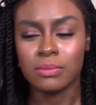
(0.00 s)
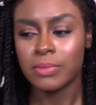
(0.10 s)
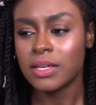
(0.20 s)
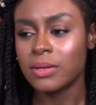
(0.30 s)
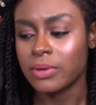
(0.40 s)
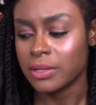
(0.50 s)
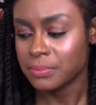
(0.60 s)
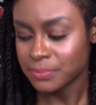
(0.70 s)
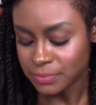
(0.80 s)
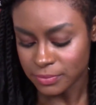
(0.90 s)
But anyway,
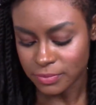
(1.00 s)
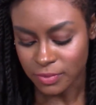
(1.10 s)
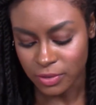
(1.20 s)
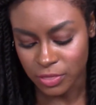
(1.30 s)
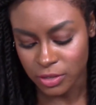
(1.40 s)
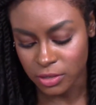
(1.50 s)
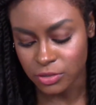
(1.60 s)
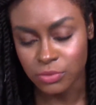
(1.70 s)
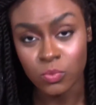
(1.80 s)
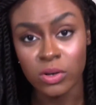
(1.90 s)

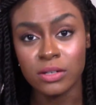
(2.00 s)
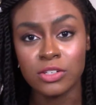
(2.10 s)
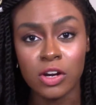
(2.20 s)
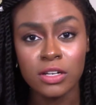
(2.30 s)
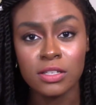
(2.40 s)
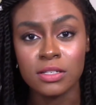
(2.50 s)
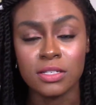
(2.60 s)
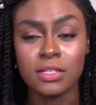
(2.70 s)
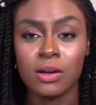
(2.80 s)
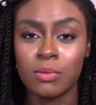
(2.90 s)
the one darker than
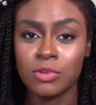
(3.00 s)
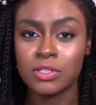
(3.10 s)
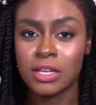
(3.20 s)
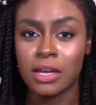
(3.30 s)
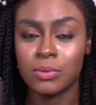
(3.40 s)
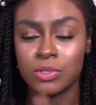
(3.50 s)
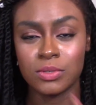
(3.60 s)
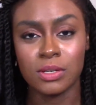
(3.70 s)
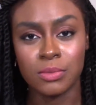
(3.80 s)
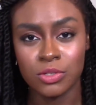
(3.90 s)
this I almost got, which
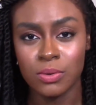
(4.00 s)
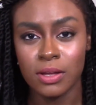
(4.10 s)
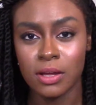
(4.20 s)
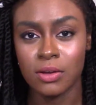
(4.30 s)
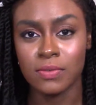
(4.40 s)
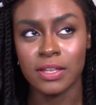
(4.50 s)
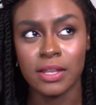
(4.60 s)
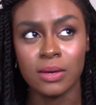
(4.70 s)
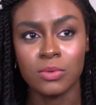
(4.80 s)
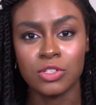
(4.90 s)
was number 12, and
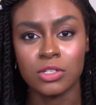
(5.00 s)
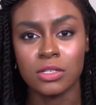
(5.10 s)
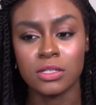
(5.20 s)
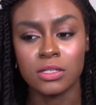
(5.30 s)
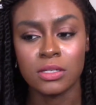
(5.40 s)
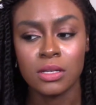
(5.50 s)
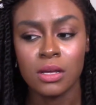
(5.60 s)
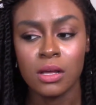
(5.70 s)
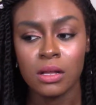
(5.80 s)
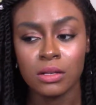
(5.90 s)
that was just
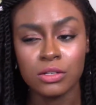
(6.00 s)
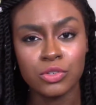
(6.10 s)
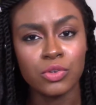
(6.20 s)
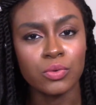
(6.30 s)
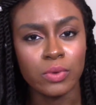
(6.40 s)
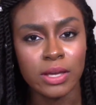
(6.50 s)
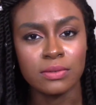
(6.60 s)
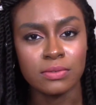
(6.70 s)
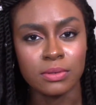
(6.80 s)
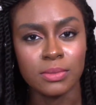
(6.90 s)
a little too
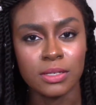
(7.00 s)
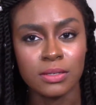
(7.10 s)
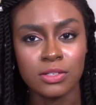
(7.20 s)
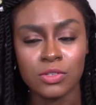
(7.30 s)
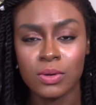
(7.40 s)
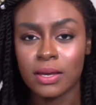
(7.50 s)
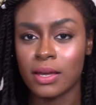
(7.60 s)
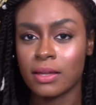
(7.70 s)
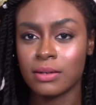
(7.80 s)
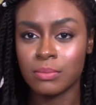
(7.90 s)
red for me. So I
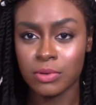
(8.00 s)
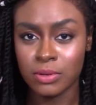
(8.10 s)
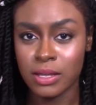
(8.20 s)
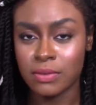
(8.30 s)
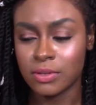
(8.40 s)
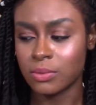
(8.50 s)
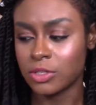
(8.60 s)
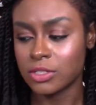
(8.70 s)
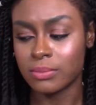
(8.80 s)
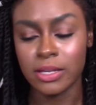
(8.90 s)
got number 11,
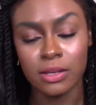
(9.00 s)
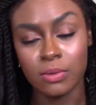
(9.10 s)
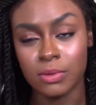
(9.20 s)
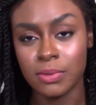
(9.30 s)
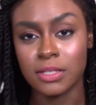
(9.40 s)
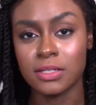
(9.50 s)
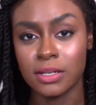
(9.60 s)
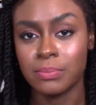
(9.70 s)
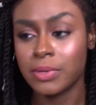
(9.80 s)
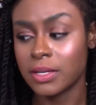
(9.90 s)
which somebody helped me pick
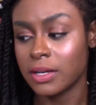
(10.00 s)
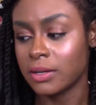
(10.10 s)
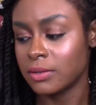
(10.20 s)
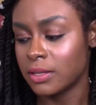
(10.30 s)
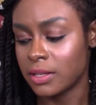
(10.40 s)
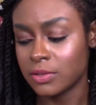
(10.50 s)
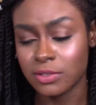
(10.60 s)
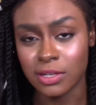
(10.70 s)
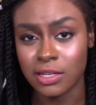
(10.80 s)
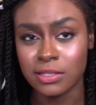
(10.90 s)
it out, and that was
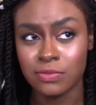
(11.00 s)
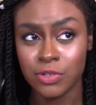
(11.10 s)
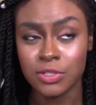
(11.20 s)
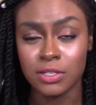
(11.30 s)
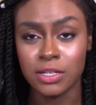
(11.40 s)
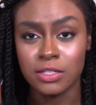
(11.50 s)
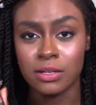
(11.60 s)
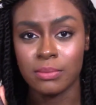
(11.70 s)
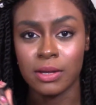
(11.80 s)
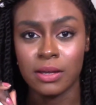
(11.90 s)
the first and last
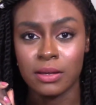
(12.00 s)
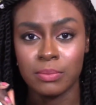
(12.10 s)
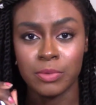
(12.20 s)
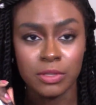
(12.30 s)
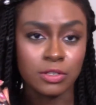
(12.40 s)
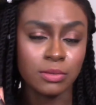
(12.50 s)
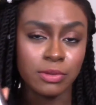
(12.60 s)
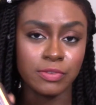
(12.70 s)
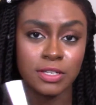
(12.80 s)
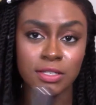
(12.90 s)
time I put this on
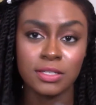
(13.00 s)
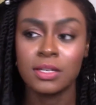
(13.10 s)
my face.